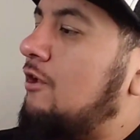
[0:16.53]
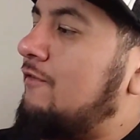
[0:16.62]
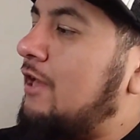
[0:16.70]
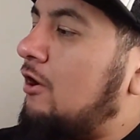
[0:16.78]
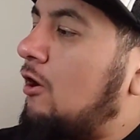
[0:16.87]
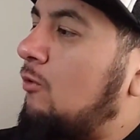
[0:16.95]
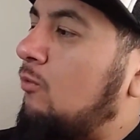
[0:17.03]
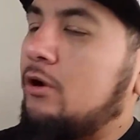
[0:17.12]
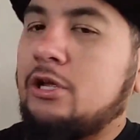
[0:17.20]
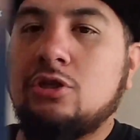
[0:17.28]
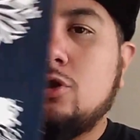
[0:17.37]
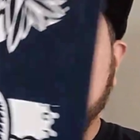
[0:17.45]
that artwork?
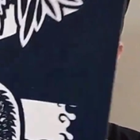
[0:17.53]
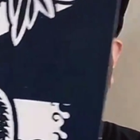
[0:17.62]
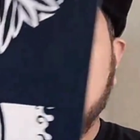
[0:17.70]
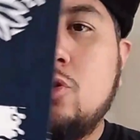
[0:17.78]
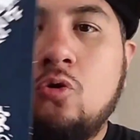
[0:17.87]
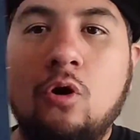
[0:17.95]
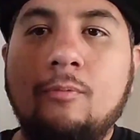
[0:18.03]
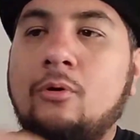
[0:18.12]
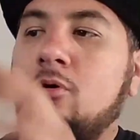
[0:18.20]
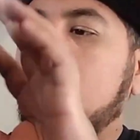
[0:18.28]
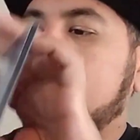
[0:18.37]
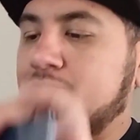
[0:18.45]
It's so
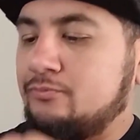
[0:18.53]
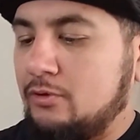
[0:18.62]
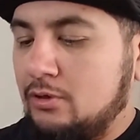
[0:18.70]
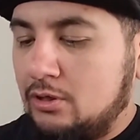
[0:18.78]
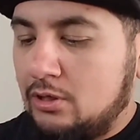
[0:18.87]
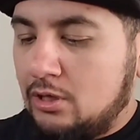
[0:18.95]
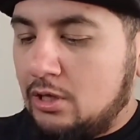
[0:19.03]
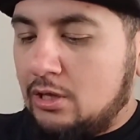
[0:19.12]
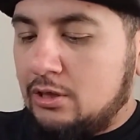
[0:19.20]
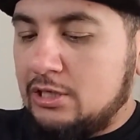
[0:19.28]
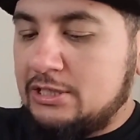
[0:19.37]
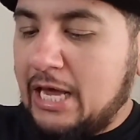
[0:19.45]
adorable.
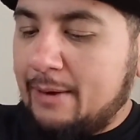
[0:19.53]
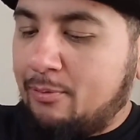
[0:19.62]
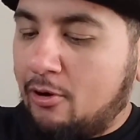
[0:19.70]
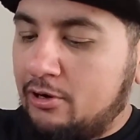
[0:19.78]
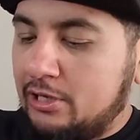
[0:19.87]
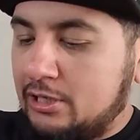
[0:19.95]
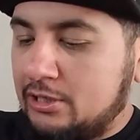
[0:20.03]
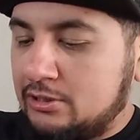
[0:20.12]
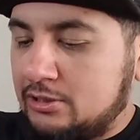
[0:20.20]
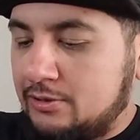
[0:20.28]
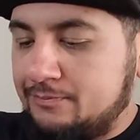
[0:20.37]
The sad part is,